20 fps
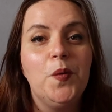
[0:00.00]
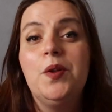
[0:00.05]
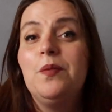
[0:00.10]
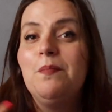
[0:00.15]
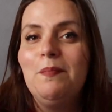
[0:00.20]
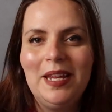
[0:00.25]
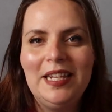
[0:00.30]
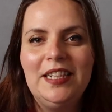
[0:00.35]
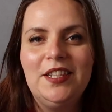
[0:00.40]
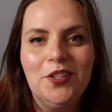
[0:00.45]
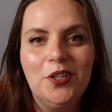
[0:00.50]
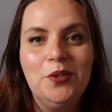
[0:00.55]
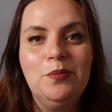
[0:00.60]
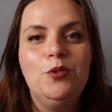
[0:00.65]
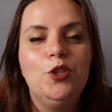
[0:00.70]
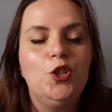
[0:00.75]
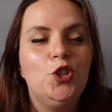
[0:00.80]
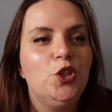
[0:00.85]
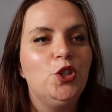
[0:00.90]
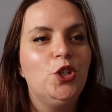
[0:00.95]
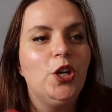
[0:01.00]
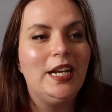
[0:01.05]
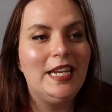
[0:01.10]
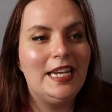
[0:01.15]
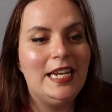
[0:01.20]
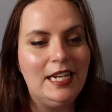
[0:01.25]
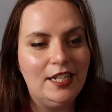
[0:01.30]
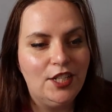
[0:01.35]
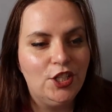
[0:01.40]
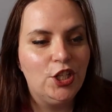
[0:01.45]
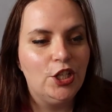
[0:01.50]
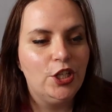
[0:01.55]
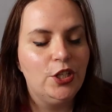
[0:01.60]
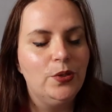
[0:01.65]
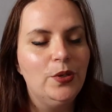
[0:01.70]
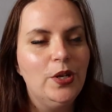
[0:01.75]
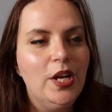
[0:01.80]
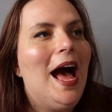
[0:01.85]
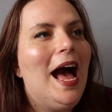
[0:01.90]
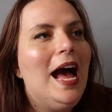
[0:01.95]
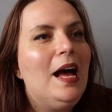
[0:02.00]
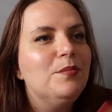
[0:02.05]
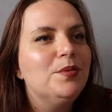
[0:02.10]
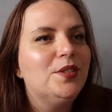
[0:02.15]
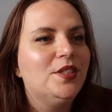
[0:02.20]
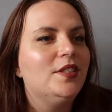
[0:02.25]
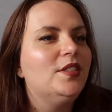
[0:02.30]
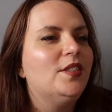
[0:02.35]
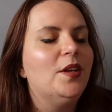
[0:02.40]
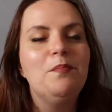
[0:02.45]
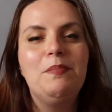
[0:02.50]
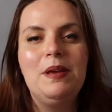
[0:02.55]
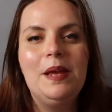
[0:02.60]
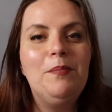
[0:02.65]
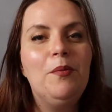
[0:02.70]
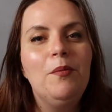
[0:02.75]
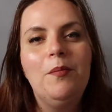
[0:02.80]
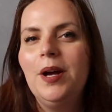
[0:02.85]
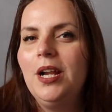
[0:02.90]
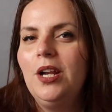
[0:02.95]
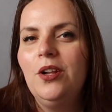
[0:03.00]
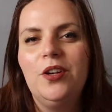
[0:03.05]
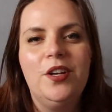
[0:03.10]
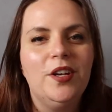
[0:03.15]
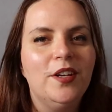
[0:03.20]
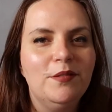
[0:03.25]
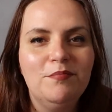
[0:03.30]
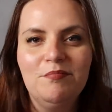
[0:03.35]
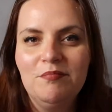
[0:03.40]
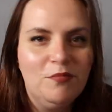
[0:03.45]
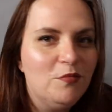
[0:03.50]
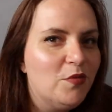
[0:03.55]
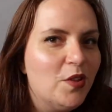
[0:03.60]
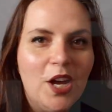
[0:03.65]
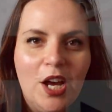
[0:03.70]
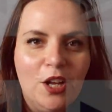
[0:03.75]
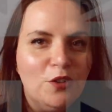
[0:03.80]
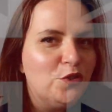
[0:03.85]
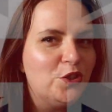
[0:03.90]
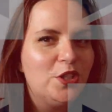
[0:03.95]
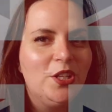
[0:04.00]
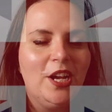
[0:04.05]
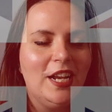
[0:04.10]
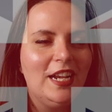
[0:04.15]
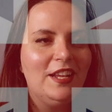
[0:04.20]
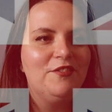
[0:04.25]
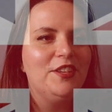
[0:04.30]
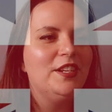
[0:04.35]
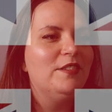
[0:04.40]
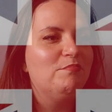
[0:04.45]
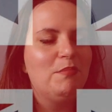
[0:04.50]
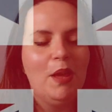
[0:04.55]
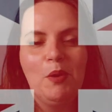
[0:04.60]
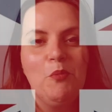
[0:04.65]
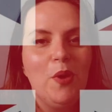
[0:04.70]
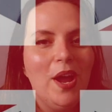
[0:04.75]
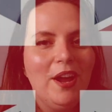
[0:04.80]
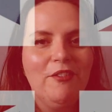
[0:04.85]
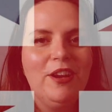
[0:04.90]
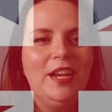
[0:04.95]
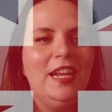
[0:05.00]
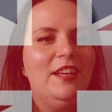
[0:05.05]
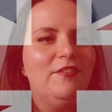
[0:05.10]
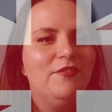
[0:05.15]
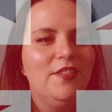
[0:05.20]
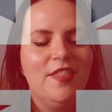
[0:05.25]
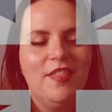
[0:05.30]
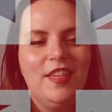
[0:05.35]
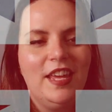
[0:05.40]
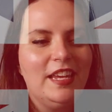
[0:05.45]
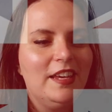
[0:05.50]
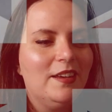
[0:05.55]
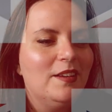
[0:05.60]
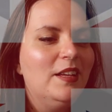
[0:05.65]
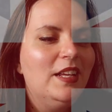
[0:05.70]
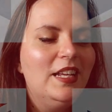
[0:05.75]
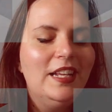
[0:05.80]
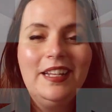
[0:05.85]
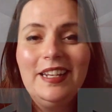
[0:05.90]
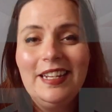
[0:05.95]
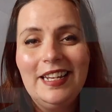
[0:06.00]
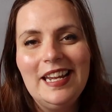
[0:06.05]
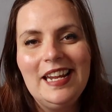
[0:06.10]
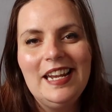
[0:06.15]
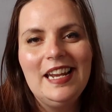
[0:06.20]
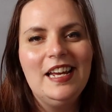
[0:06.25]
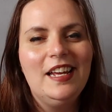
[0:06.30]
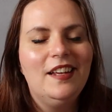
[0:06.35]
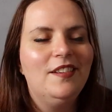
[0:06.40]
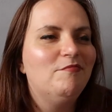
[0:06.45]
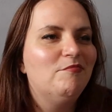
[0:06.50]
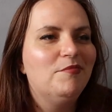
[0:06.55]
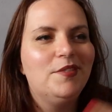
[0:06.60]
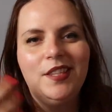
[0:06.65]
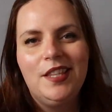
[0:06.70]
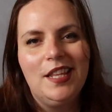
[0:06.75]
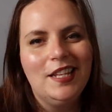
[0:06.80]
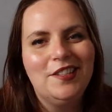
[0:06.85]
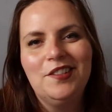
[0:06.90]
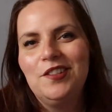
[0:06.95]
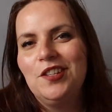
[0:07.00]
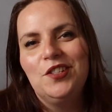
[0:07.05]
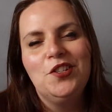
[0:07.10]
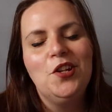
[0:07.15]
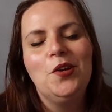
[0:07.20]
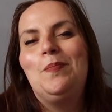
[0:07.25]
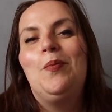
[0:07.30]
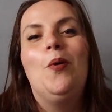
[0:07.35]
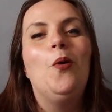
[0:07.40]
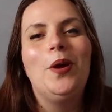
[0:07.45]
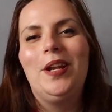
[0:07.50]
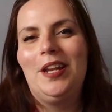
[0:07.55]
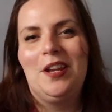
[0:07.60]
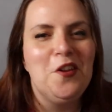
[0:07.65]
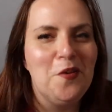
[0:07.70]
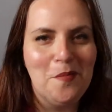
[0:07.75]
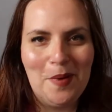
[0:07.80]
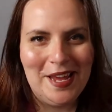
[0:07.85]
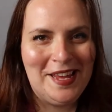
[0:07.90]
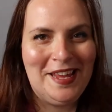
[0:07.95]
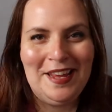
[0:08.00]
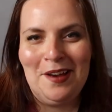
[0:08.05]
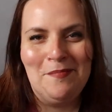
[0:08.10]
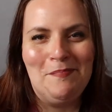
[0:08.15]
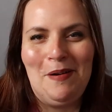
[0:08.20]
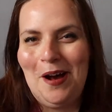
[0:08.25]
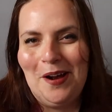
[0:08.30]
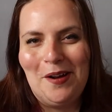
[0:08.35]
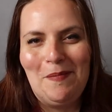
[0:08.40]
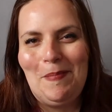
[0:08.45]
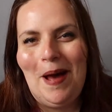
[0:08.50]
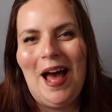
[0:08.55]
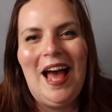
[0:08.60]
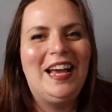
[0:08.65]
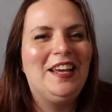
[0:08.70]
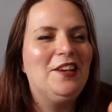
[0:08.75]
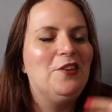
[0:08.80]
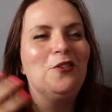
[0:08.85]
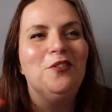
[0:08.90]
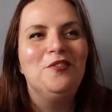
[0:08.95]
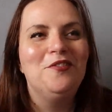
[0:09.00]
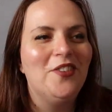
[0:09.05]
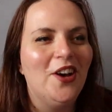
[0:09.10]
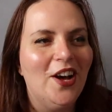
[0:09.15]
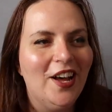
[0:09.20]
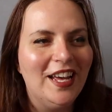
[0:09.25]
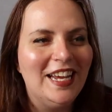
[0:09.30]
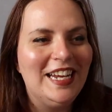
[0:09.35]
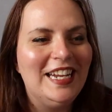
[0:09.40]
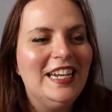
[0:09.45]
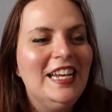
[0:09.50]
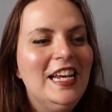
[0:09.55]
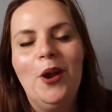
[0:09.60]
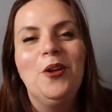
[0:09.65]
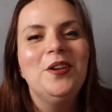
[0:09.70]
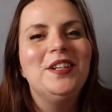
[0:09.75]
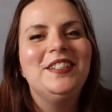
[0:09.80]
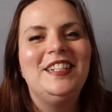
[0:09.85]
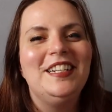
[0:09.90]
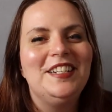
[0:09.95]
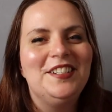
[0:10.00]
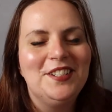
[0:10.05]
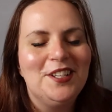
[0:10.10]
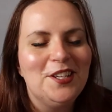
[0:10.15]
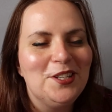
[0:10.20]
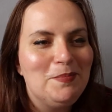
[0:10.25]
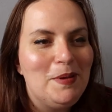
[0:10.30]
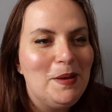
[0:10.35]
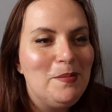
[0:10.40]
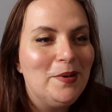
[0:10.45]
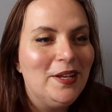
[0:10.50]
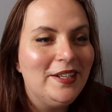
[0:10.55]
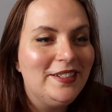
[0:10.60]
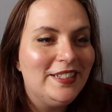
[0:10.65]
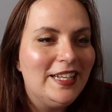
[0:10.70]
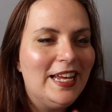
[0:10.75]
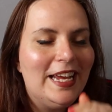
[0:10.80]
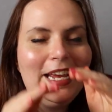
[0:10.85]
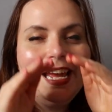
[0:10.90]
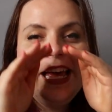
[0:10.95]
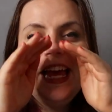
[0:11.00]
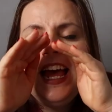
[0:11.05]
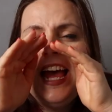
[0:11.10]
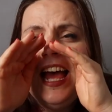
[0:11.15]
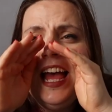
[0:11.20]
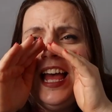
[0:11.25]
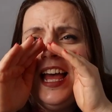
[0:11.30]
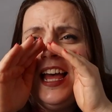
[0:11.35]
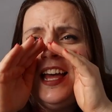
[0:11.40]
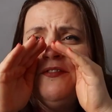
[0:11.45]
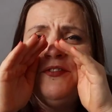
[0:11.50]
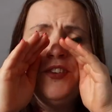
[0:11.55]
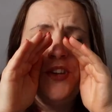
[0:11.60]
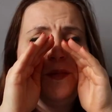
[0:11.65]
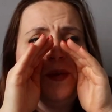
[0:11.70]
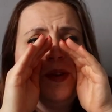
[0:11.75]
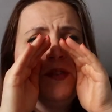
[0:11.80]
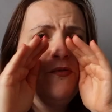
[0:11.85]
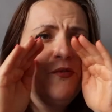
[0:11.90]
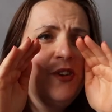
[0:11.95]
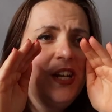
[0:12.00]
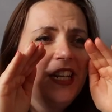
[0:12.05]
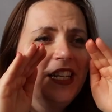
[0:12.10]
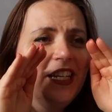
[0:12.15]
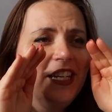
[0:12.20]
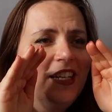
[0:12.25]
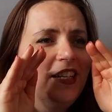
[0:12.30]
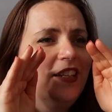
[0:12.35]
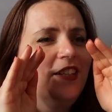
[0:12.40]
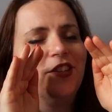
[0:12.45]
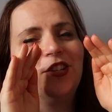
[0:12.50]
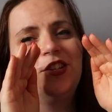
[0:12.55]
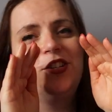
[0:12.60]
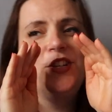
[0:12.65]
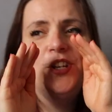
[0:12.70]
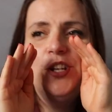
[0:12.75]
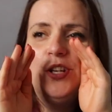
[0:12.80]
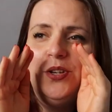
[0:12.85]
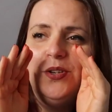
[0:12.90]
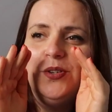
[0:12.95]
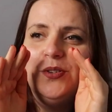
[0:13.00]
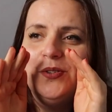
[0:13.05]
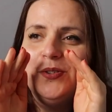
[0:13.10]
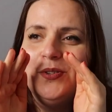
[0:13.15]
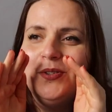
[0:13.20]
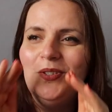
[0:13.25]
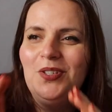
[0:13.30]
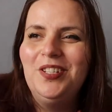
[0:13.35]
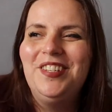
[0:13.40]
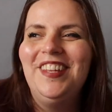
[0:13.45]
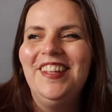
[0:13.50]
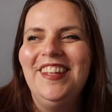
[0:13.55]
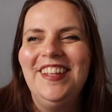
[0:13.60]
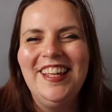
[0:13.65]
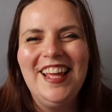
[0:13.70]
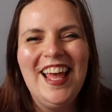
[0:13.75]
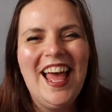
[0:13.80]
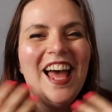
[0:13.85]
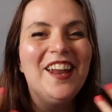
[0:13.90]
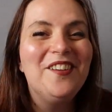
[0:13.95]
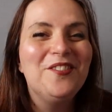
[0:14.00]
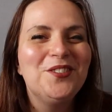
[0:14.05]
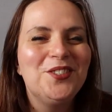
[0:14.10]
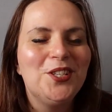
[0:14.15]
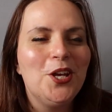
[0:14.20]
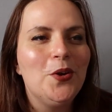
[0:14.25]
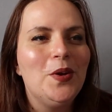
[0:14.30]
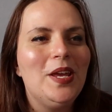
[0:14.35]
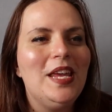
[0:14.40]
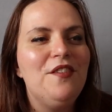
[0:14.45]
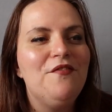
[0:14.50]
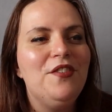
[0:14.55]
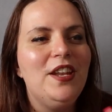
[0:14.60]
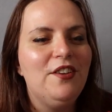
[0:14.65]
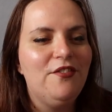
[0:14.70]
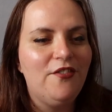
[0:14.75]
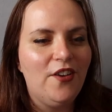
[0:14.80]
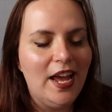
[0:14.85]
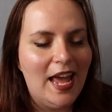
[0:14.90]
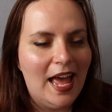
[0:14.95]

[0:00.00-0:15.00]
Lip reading: would meet them should I need to. Perhaps some people might look at the country that I live in and where I live and think, Lena, there's no point in you making a bug bag, you're fine. But honestly, to those people, I'd say, have you been reading the news? And also, even if I